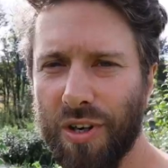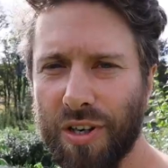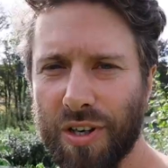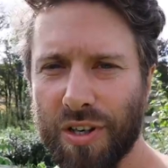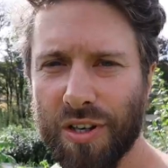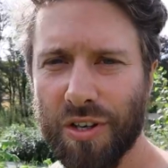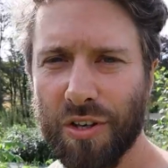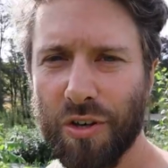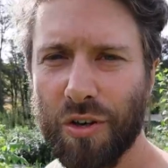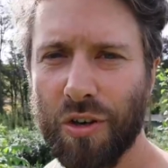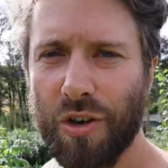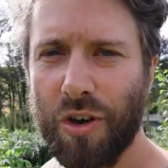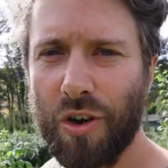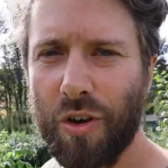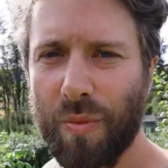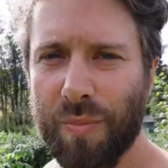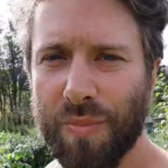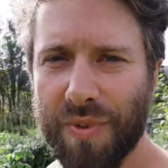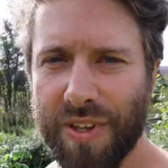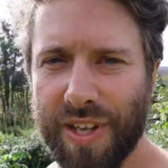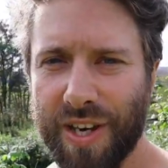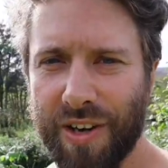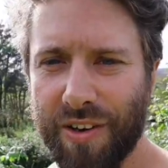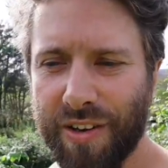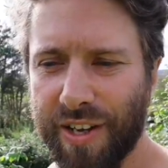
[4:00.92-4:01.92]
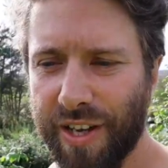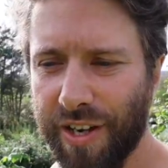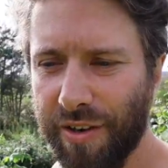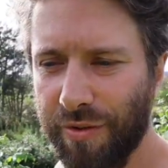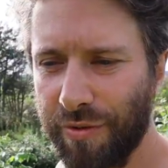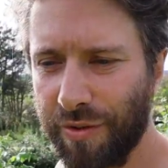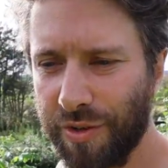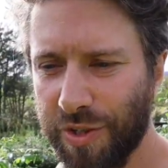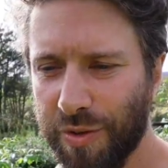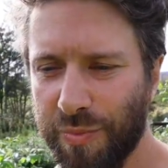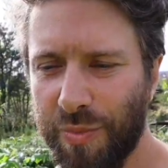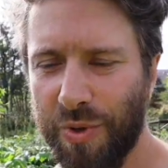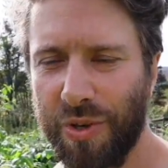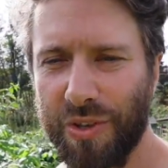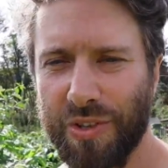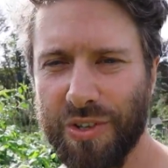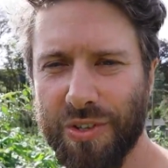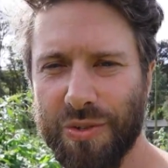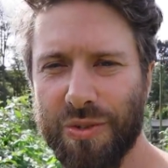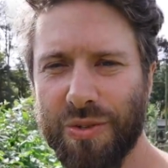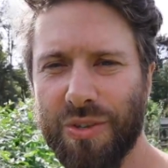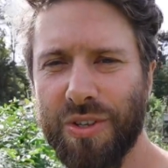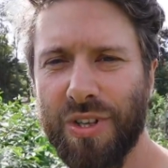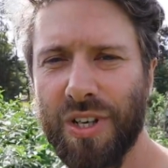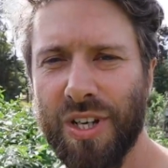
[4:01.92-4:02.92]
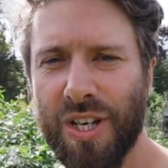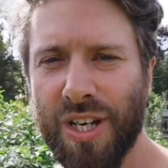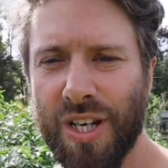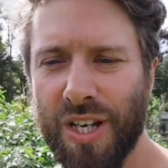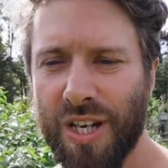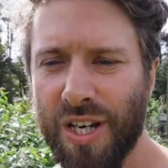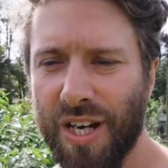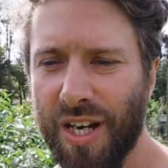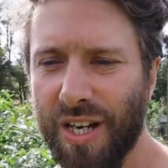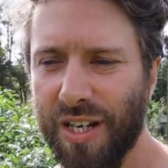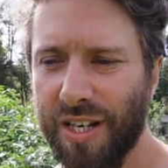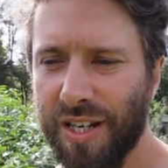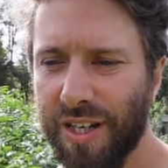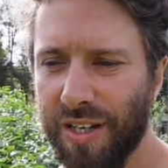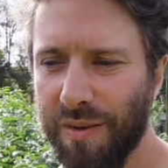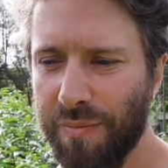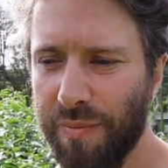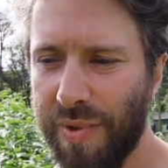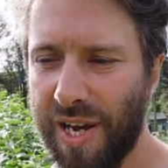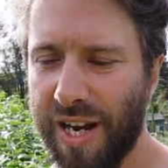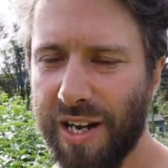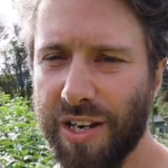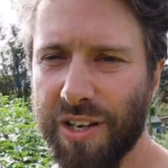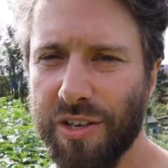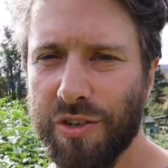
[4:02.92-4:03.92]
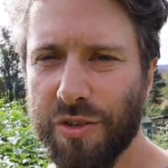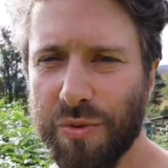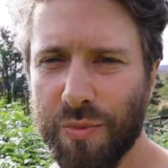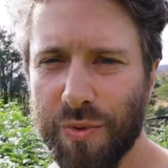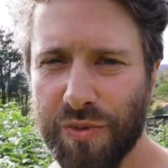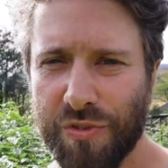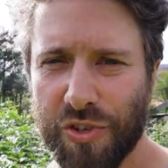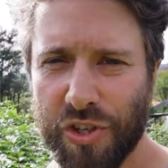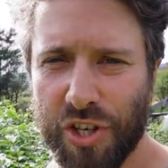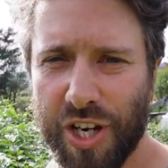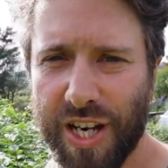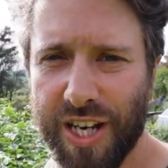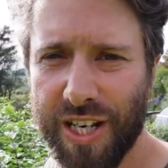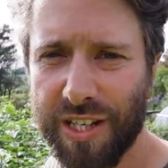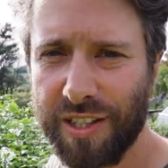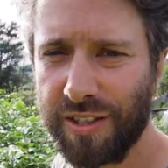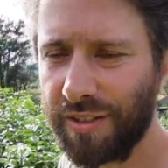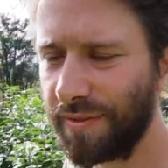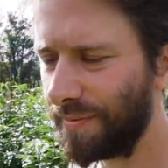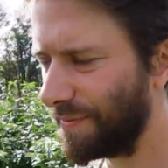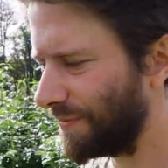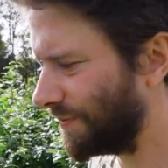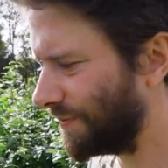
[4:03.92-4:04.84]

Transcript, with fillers: a crop there that responds and can manage with shade.